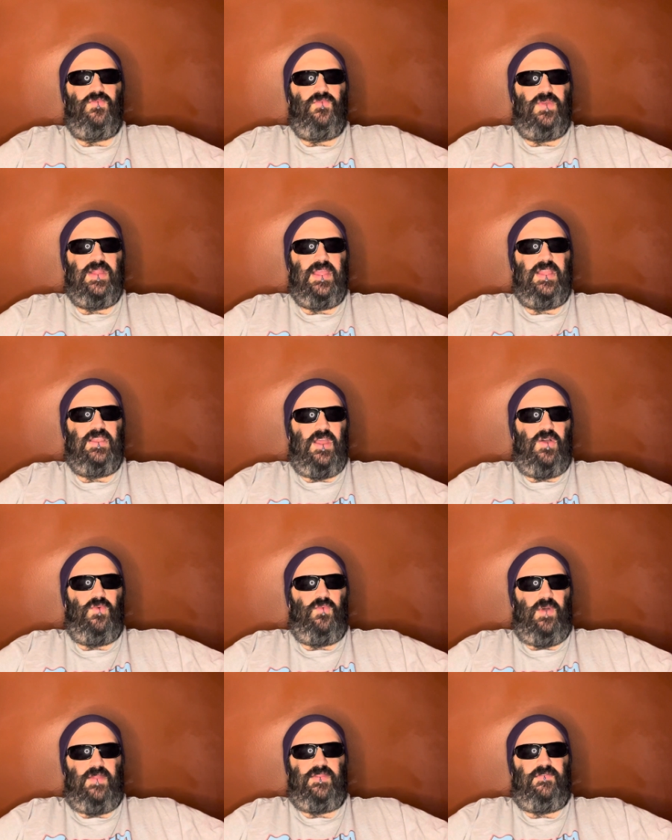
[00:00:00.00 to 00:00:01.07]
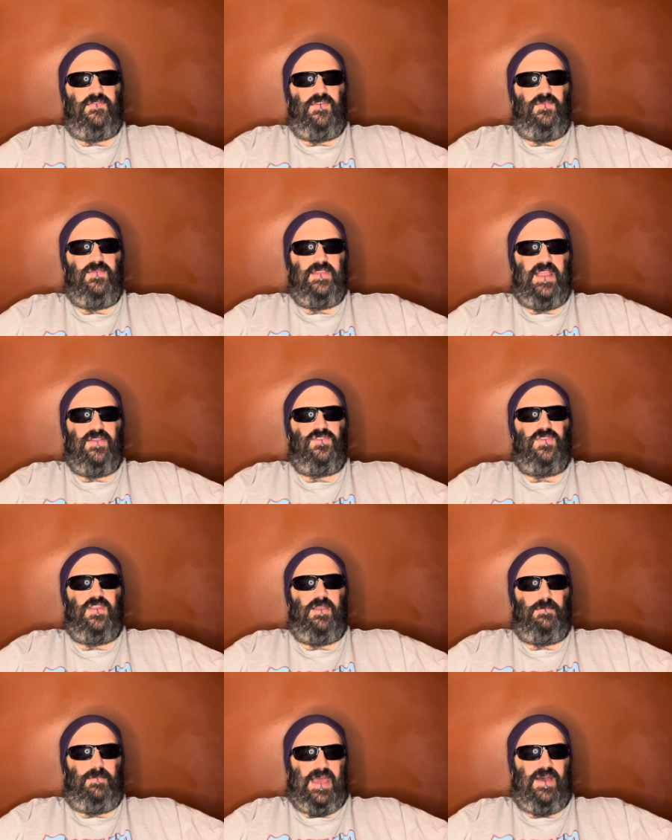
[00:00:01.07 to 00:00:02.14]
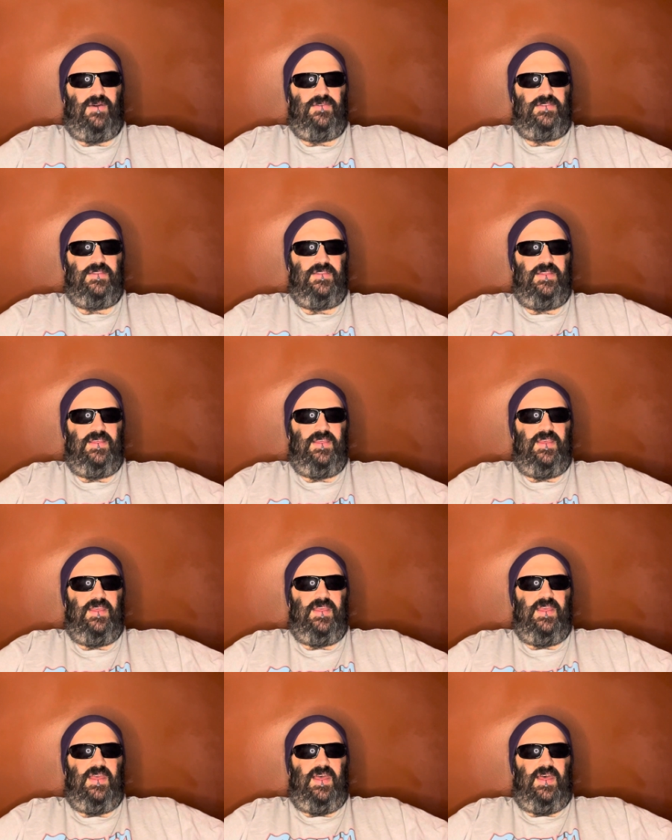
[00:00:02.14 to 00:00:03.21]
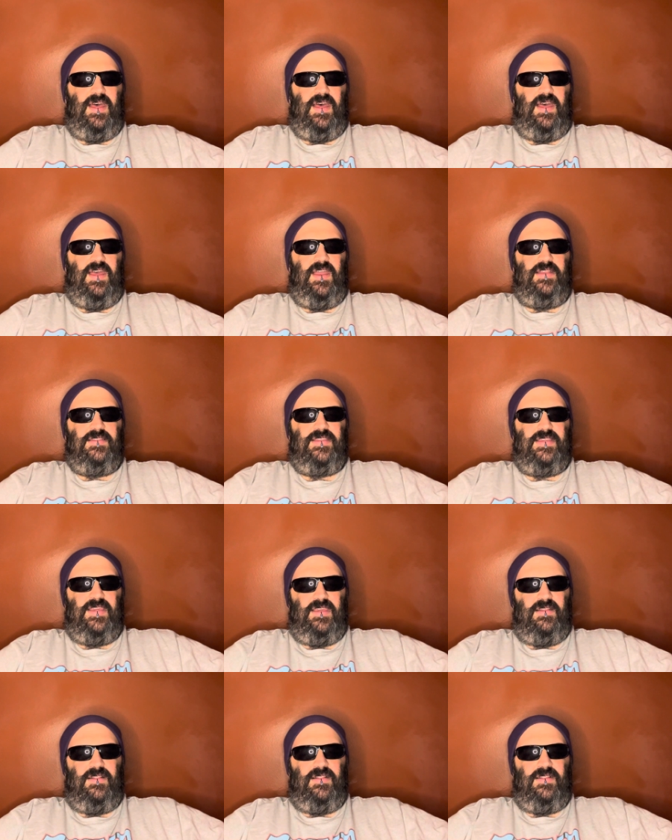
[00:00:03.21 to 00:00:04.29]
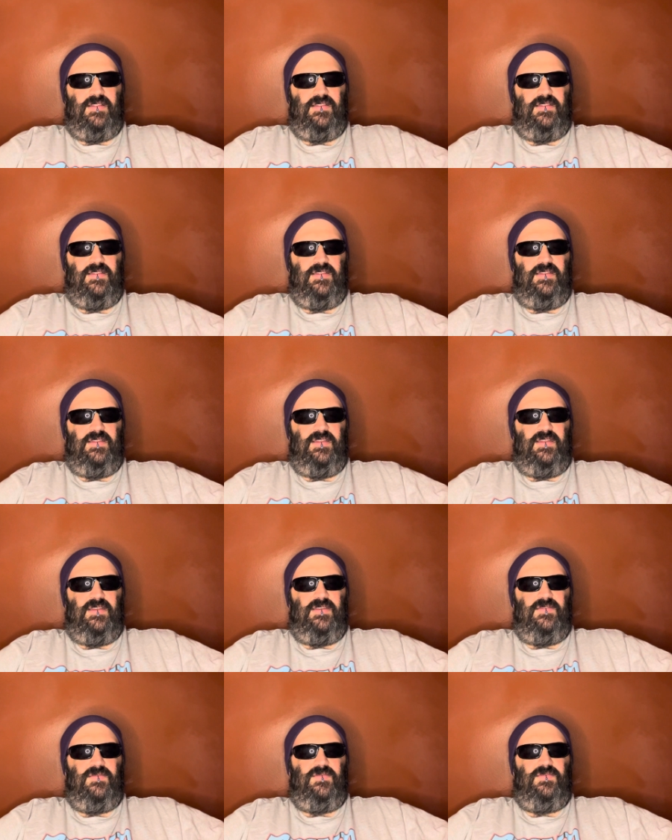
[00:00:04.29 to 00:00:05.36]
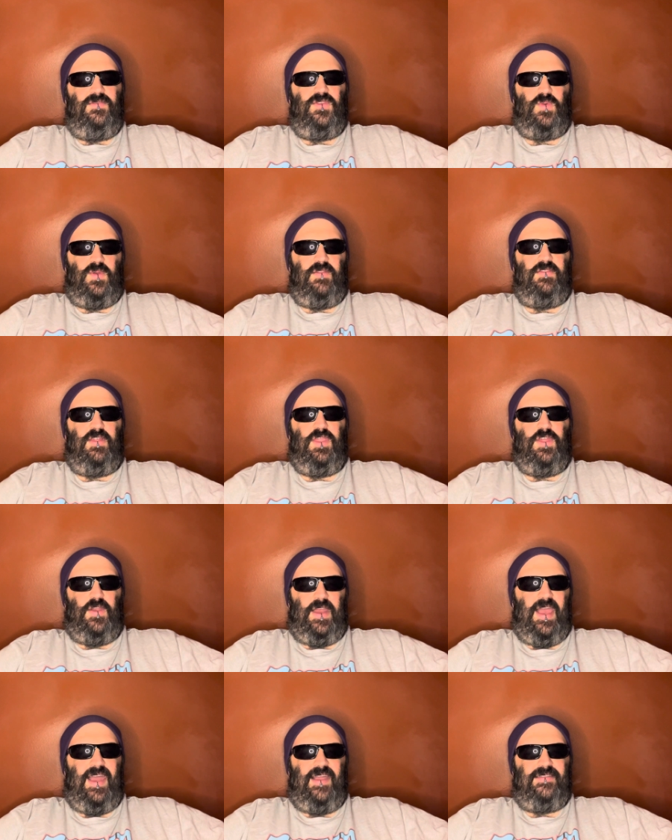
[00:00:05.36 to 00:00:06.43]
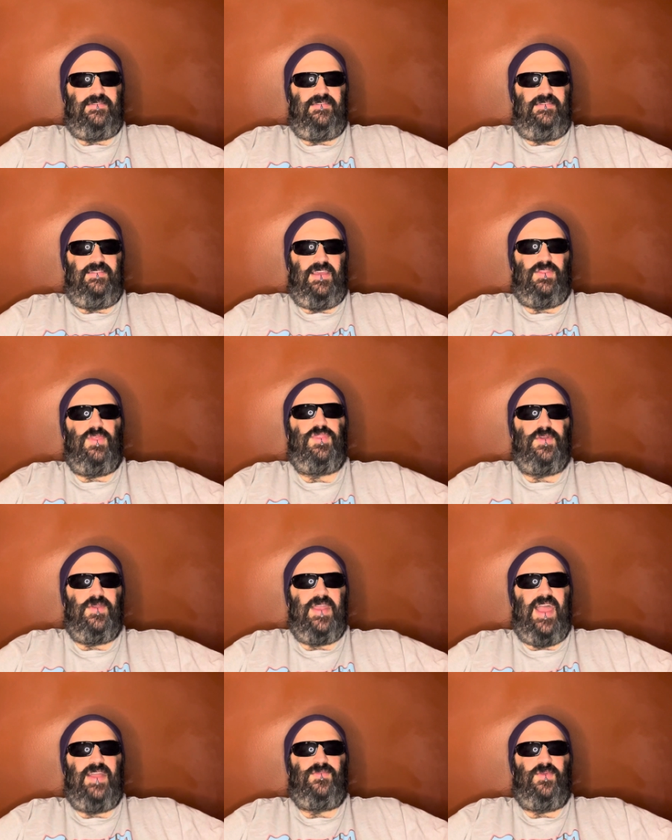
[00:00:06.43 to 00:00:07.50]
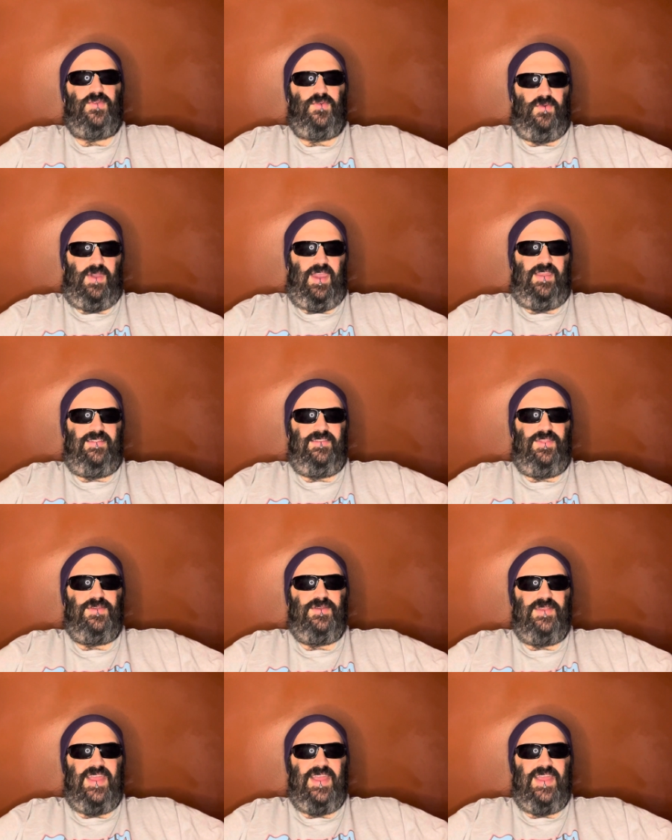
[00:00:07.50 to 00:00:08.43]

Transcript: really know what the film was actually about uh, until sort of the third act. Like the third act was great. The third